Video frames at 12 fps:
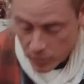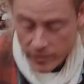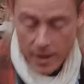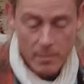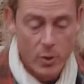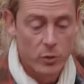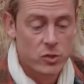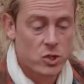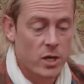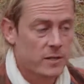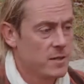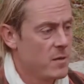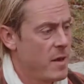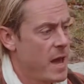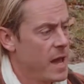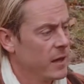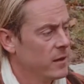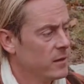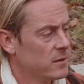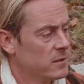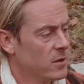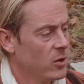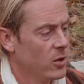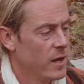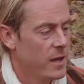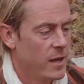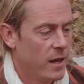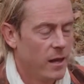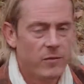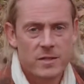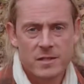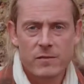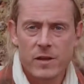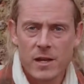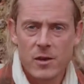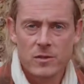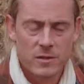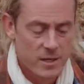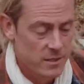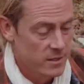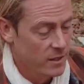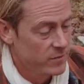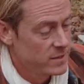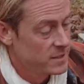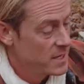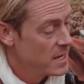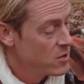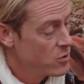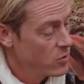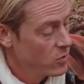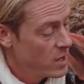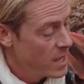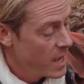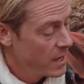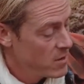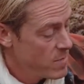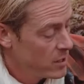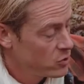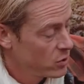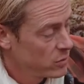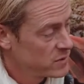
We've got both chucks in the bag. So I'd love to see videos of this. Love to see how you made your own